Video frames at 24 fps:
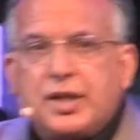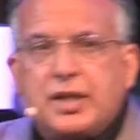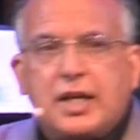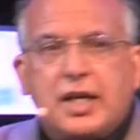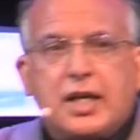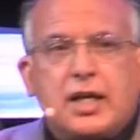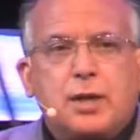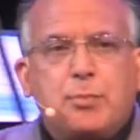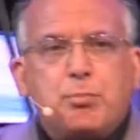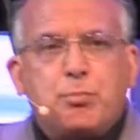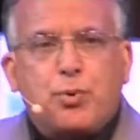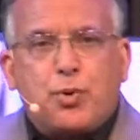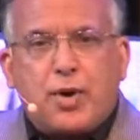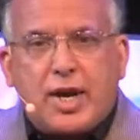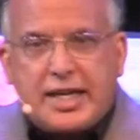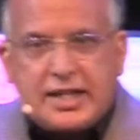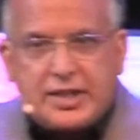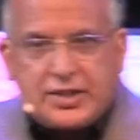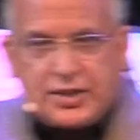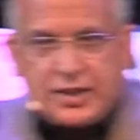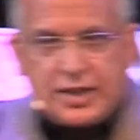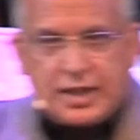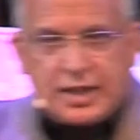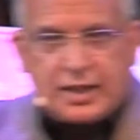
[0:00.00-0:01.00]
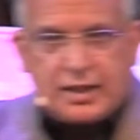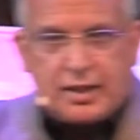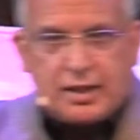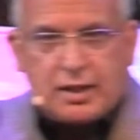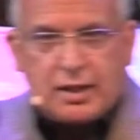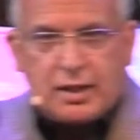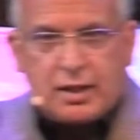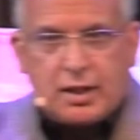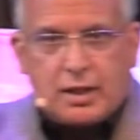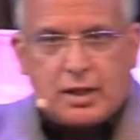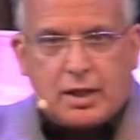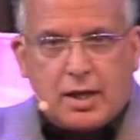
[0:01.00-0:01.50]
it and embrace it.
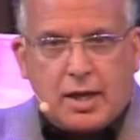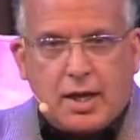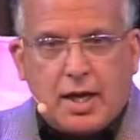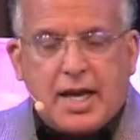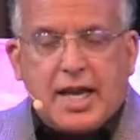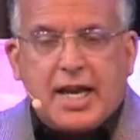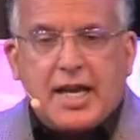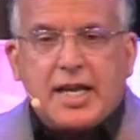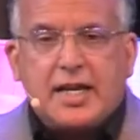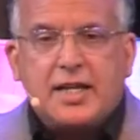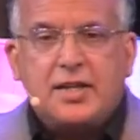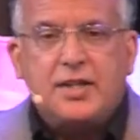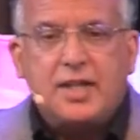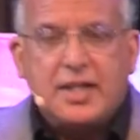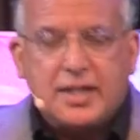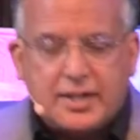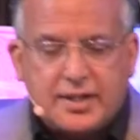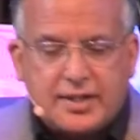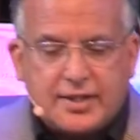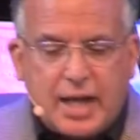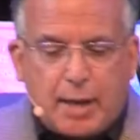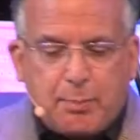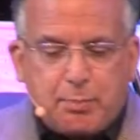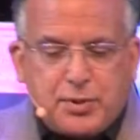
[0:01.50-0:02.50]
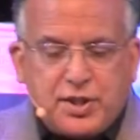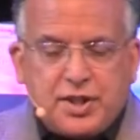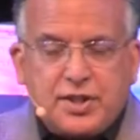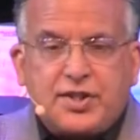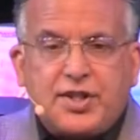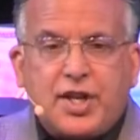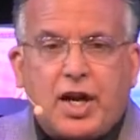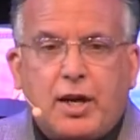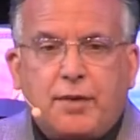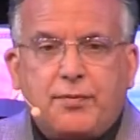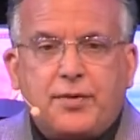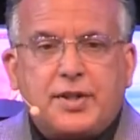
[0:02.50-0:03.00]
In the acceptance
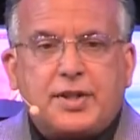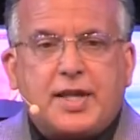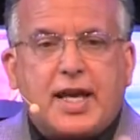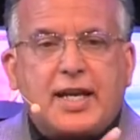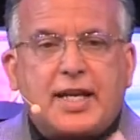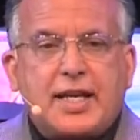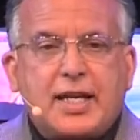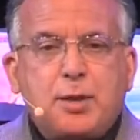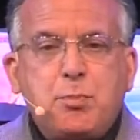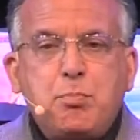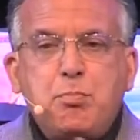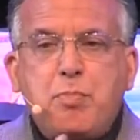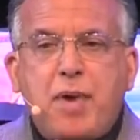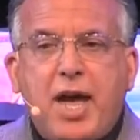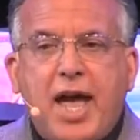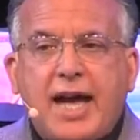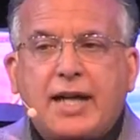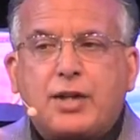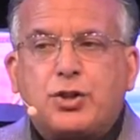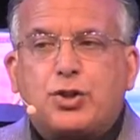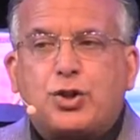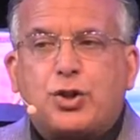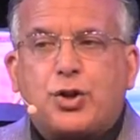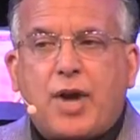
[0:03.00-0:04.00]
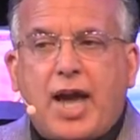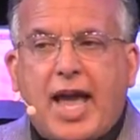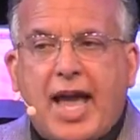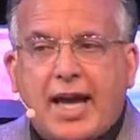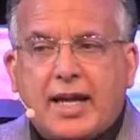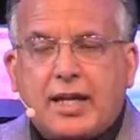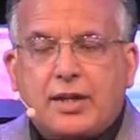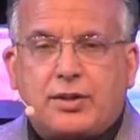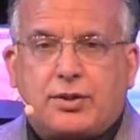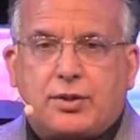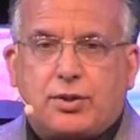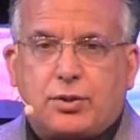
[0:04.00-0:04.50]
of it, that impacts your
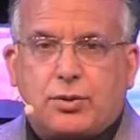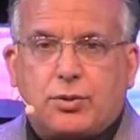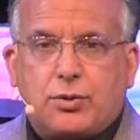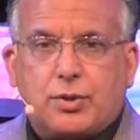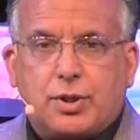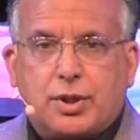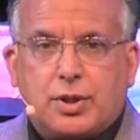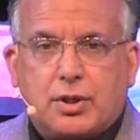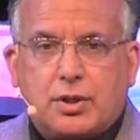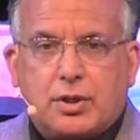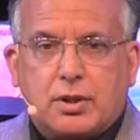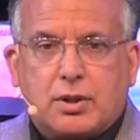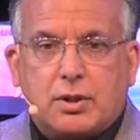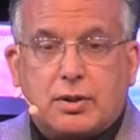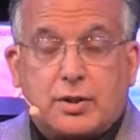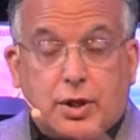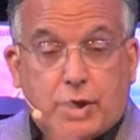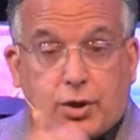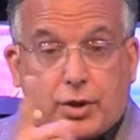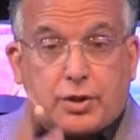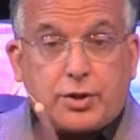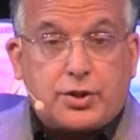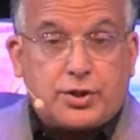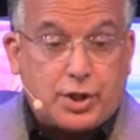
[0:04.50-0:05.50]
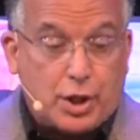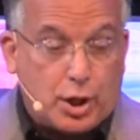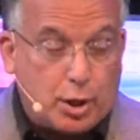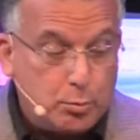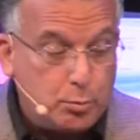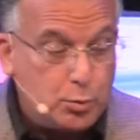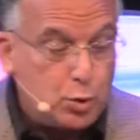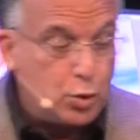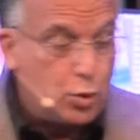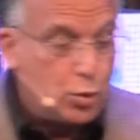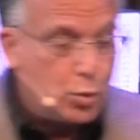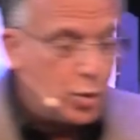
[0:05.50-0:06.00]
attitude. There are
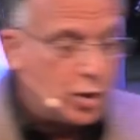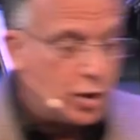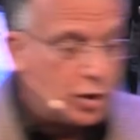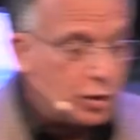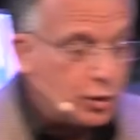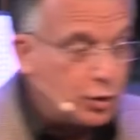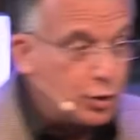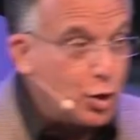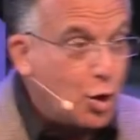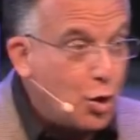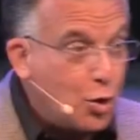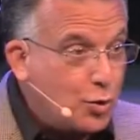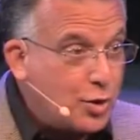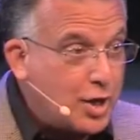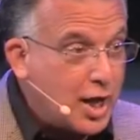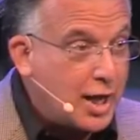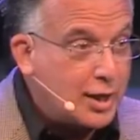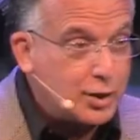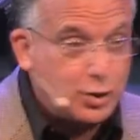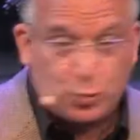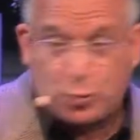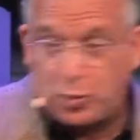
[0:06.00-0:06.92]
some who will know God's